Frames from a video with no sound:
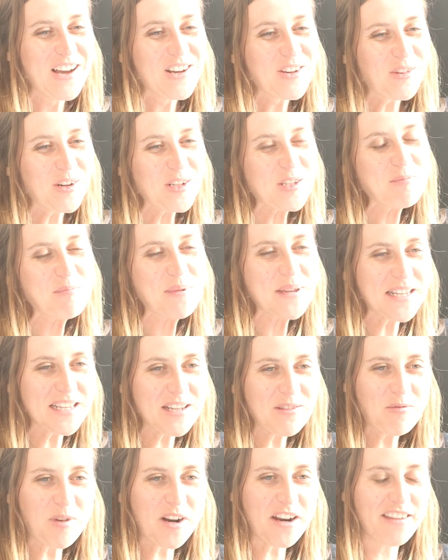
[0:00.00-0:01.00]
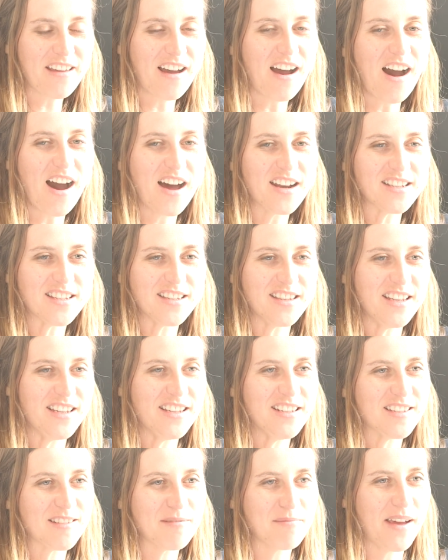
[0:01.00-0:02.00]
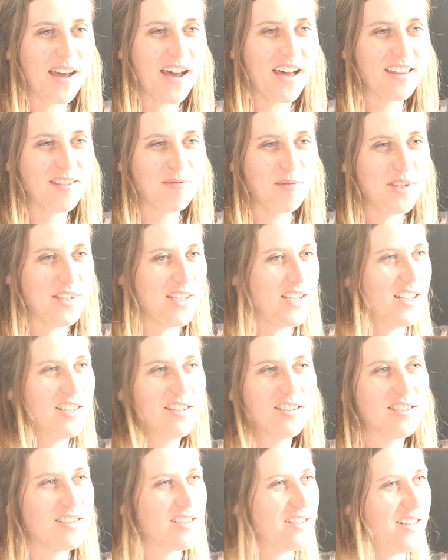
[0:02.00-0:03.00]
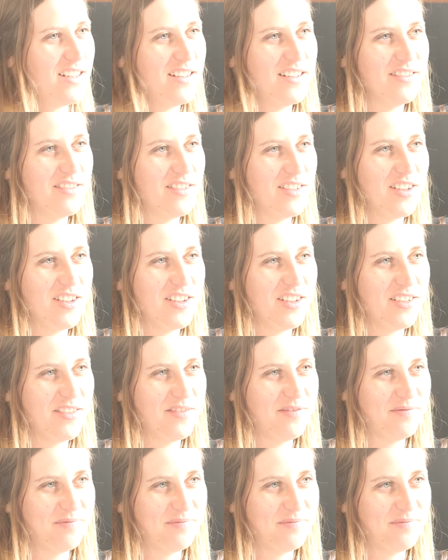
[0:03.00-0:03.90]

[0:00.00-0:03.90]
What's been one of the hardest things about the music industry for you?